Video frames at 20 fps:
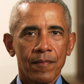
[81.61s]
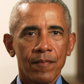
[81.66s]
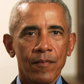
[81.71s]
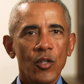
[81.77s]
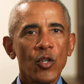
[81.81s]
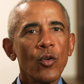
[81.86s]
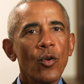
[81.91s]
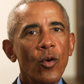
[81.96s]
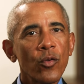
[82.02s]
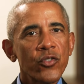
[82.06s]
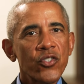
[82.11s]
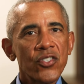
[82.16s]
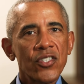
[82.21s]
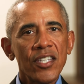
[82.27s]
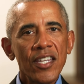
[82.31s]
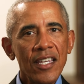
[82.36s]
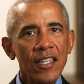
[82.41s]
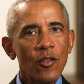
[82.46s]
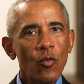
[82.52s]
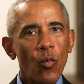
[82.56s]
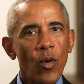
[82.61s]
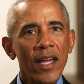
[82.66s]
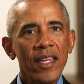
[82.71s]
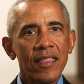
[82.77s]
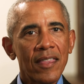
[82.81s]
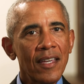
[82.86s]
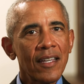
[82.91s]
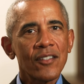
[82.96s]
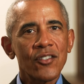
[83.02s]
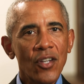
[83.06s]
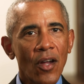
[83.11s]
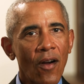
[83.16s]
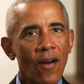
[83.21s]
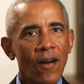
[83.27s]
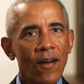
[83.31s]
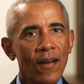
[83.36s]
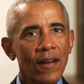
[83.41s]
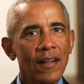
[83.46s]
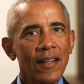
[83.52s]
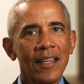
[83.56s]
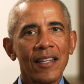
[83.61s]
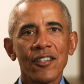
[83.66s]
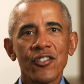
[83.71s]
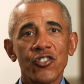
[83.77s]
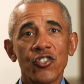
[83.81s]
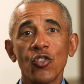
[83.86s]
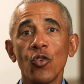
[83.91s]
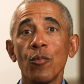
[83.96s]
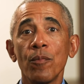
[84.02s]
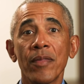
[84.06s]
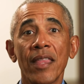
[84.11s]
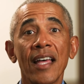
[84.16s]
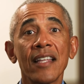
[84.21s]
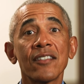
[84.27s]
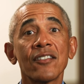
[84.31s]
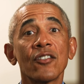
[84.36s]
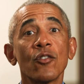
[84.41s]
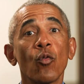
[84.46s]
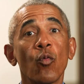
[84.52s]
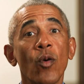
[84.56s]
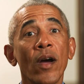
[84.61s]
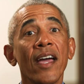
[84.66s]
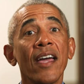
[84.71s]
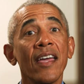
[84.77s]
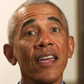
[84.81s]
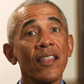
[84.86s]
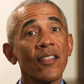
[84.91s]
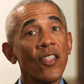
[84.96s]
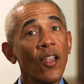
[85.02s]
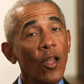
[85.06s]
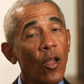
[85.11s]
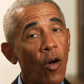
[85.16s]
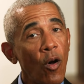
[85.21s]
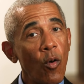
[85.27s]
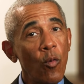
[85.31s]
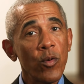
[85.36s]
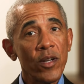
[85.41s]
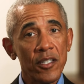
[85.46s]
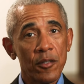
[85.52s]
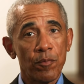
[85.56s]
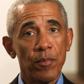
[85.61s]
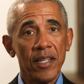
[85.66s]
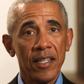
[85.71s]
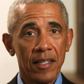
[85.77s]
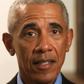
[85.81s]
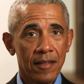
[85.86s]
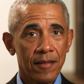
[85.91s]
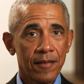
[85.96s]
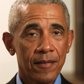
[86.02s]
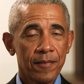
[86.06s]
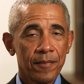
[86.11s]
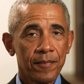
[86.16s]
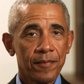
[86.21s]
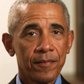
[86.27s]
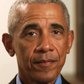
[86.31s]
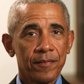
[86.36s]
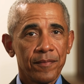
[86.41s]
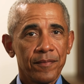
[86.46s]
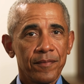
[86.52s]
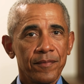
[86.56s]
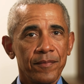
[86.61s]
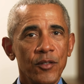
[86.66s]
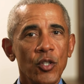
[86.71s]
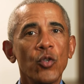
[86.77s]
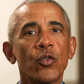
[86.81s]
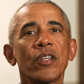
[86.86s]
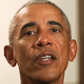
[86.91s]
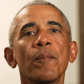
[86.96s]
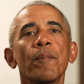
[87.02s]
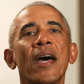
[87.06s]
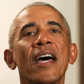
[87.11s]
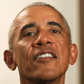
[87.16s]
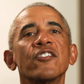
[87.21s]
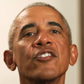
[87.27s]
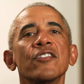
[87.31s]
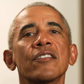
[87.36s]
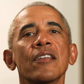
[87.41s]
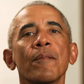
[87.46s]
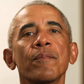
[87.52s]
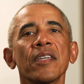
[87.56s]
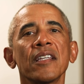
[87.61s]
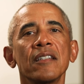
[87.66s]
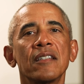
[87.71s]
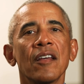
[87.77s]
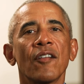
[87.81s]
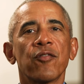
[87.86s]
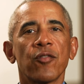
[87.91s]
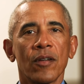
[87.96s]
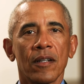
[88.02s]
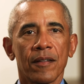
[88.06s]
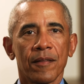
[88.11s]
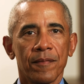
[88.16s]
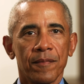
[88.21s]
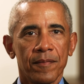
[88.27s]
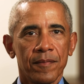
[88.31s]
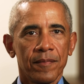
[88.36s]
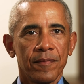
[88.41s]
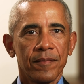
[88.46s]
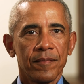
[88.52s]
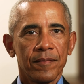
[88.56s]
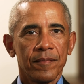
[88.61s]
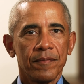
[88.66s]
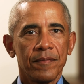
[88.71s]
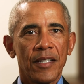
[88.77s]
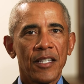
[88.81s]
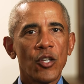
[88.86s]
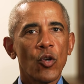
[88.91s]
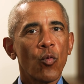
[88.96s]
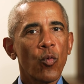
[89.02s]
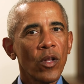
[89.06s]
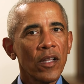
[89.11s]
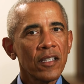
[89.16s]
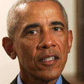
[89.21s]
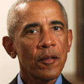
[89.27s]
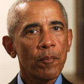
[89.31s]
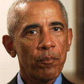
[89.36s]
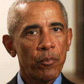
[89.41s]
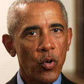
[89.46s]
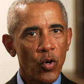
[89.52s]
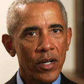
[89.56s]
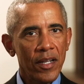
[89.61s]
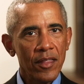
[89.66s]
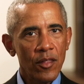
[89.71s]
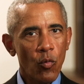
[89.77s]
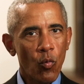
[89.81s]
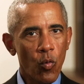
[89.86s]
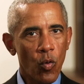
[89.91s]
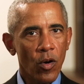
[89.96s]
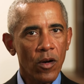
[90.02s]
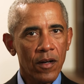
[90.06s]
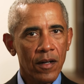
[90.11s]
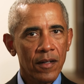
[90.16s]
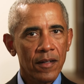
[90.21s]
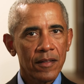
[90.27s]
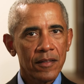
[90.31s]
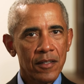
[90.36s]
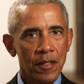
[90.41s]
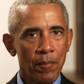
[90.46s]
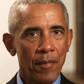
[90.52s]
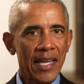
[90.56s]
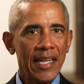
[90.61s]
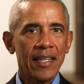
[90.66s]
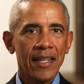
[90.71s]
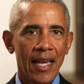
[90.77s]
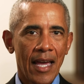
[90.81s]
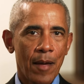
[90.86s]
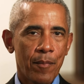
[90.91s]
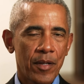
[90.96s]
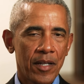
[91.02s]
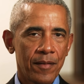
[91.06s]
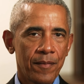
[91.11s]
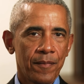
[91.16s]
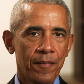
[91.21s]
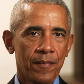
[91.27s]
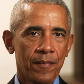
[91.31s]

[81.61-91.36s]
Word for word: You don't see the way things are and assume that's the way they'll always be. You can imagine something different and you're willing to put in the work to make it happen.